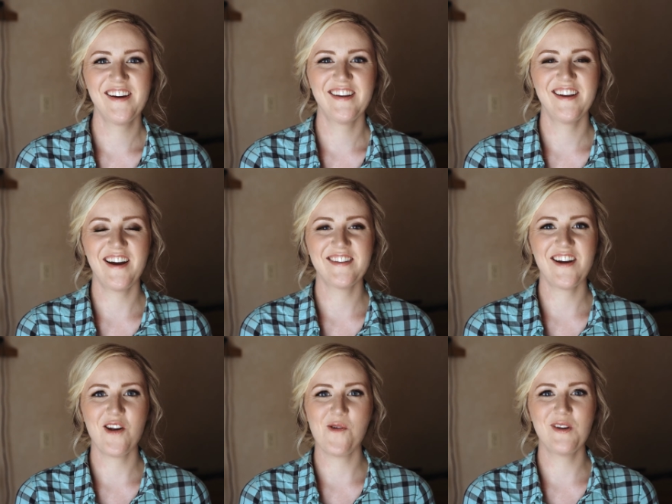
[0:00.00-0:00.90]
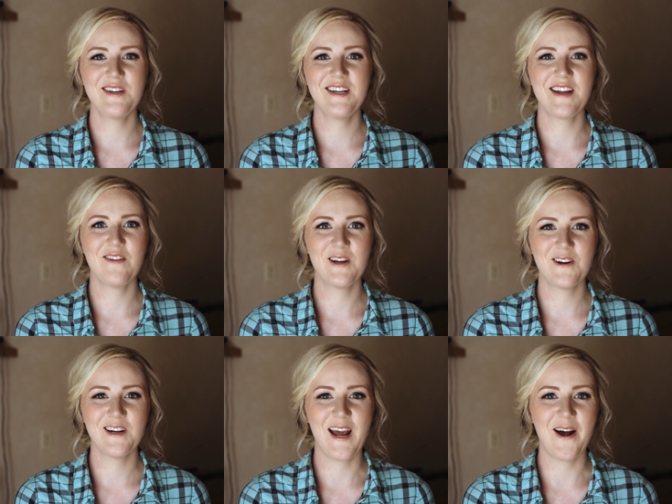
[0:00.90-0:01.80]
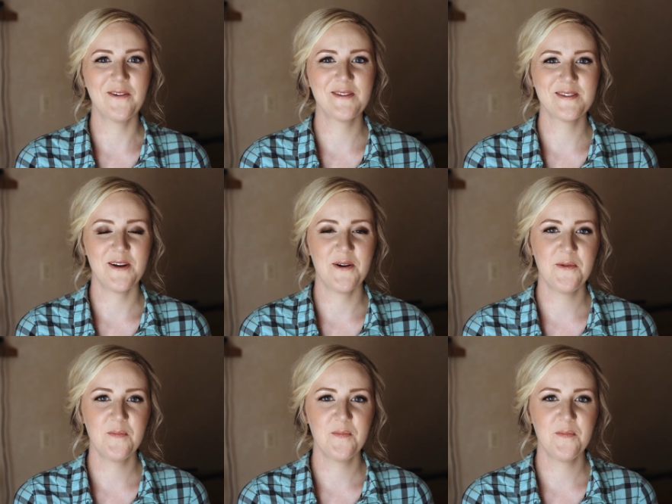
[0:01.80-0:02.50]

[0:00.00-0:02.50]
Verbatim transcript: he got down on one knee and I figured it out. So.